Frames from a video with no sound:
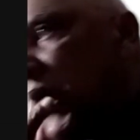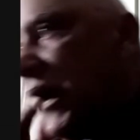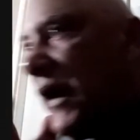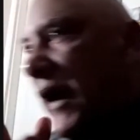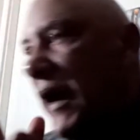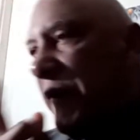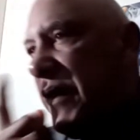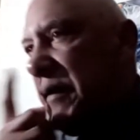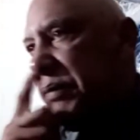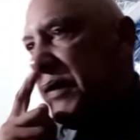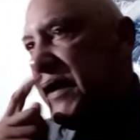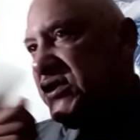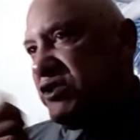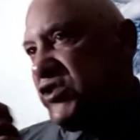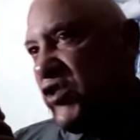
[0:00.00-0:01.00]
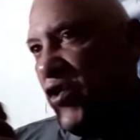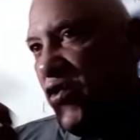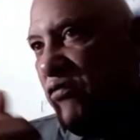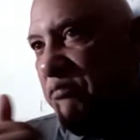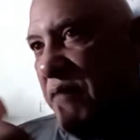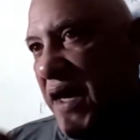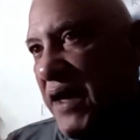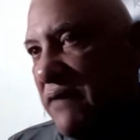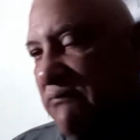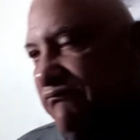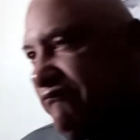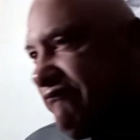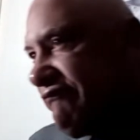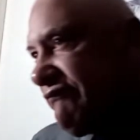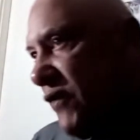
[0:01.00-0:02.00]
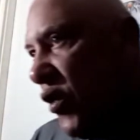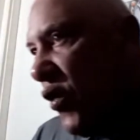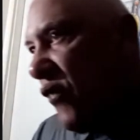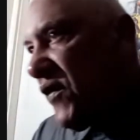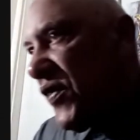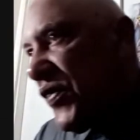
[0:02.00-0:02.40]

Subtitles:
How many players you know make over